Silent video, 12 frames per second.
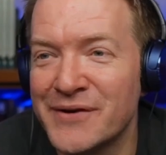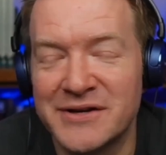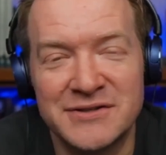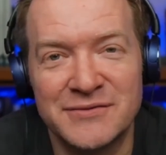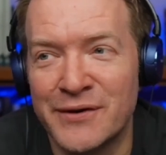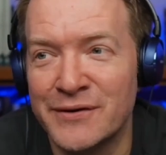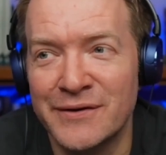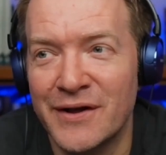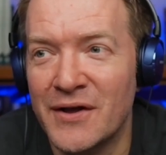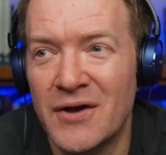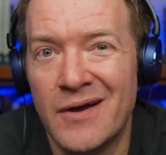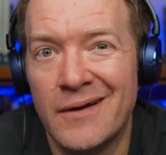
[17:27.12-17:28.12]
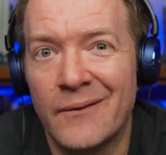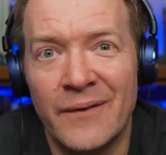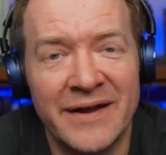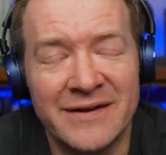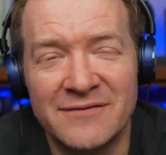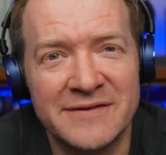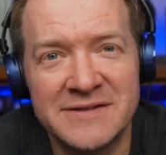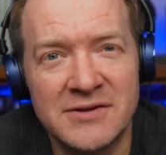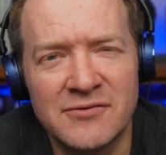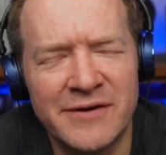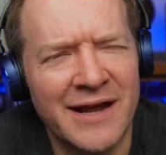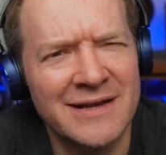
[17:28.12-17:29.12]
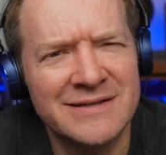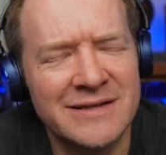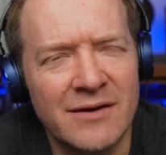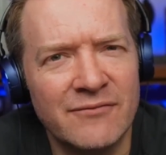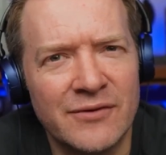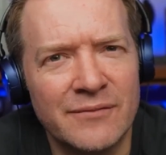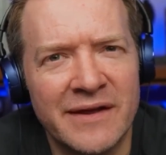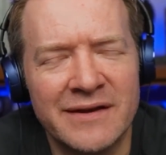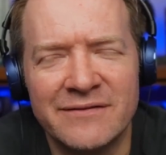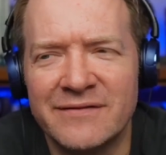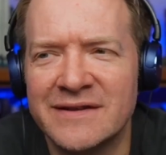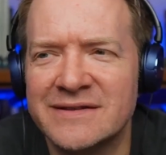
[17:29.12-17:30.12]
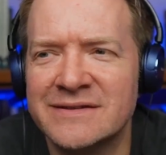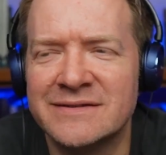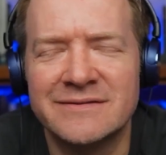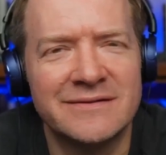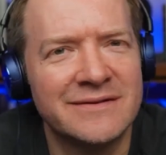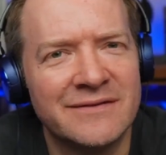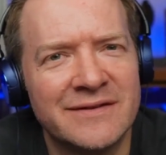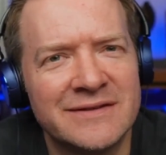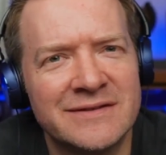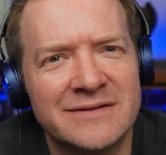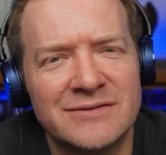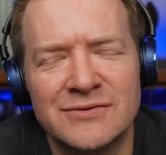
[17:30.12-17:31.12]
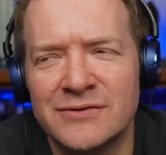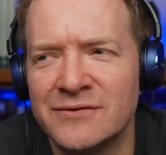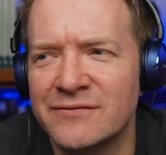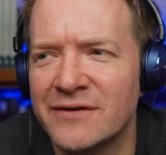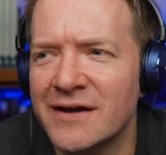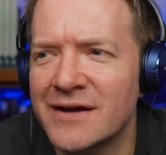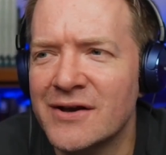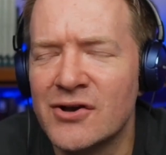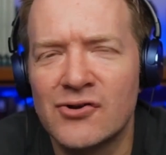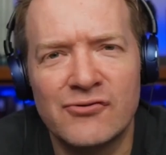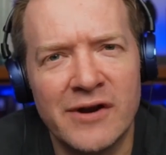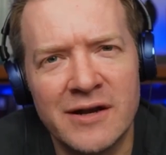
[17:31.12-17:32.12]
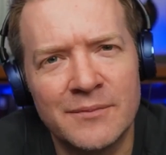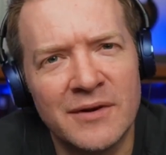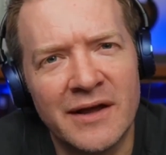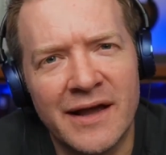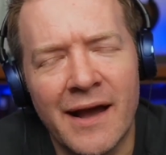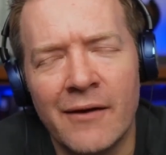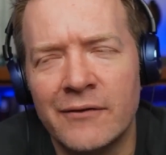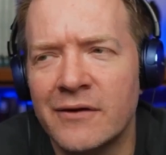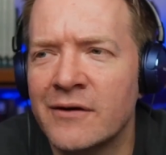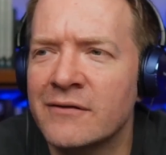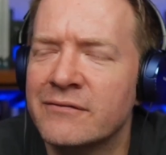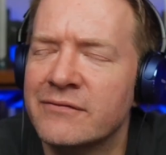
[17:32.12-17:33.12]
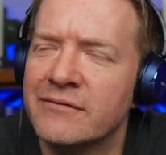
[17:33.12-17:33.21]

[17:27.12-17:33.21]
of, well, where did physical reality come from then, if this is a sort of credible account of